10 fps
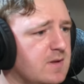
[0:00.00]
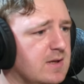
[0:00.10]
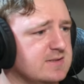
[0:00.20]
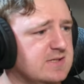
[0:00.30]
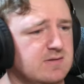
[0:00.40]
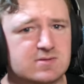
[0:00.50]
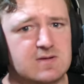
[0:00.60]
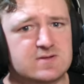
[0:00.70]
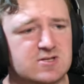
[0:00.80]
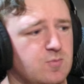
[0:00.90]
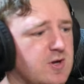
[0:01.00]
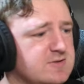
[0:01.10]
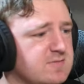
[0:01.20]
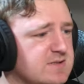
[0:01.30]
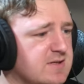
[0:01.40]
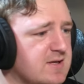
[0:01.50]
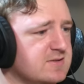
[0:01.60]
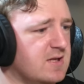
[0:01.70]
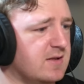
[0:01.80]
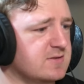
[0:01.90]
Because he was he was super clutch with his kicks
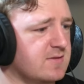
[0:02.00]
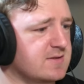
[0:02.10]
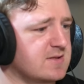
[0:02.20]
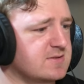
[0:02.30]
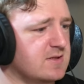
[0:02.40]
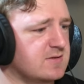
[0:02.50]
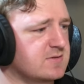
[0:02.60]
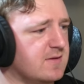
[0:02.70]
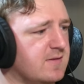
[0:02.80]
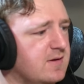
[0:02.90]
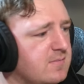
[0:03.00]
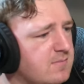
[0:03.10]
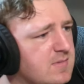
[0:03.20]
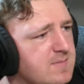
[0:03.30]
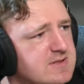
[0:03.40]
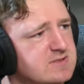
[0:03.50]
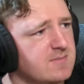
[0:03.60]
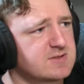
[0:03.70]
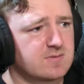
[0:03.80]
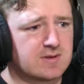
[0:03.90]
lately, so that's that's interesting that he, he missed some
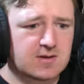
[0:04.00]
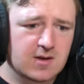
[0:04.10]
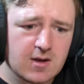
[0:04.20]
this week.